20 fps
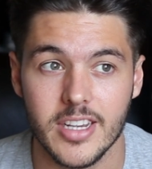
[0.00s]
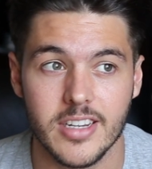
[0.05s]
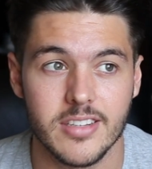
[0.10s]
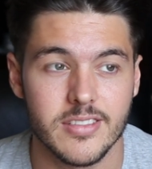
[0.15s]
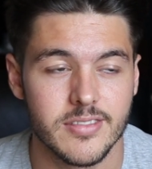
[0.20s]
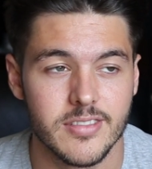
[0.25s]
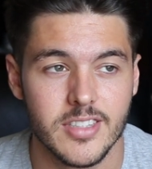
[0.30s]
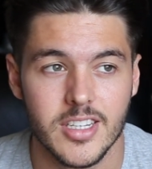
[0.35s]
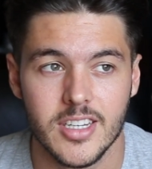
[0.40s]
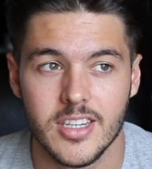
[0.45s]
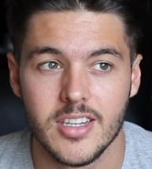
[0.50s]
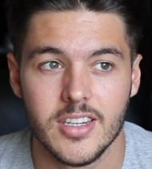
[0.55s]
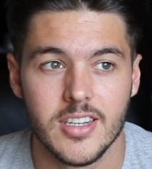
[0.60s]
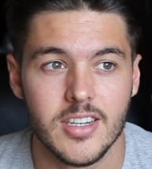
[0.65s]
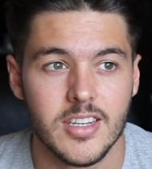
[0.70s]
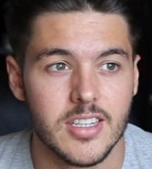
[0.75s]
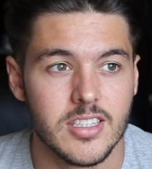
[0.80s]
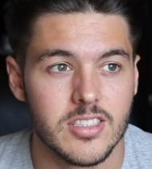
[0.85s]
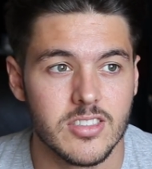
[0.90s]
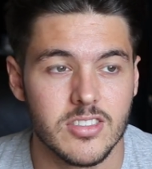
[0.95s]
like
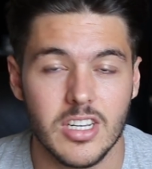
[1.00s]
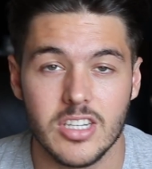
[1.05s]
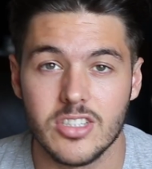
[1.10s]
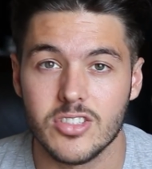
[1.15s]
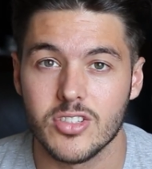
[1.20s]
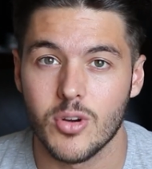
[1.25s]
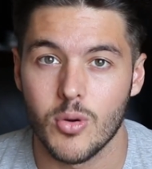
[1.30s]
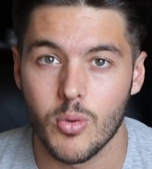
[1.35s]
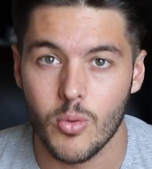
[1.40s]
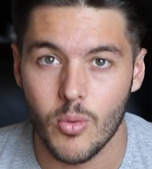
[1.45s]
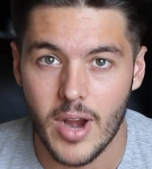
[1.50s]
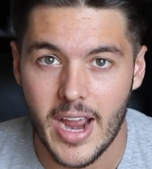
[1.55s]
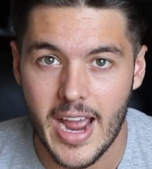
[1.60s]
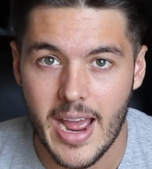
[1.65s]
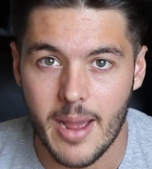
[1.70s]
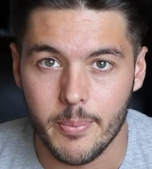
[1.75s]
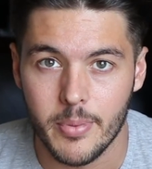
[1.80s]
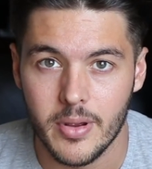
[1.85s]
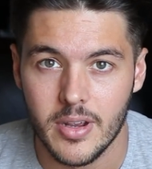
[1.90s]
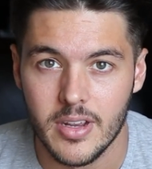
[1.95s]
such
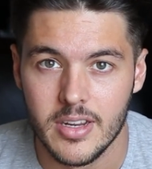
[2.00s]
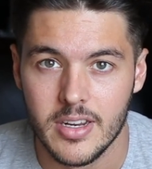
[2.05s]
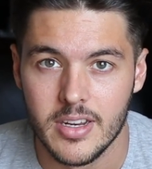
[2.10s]
crap.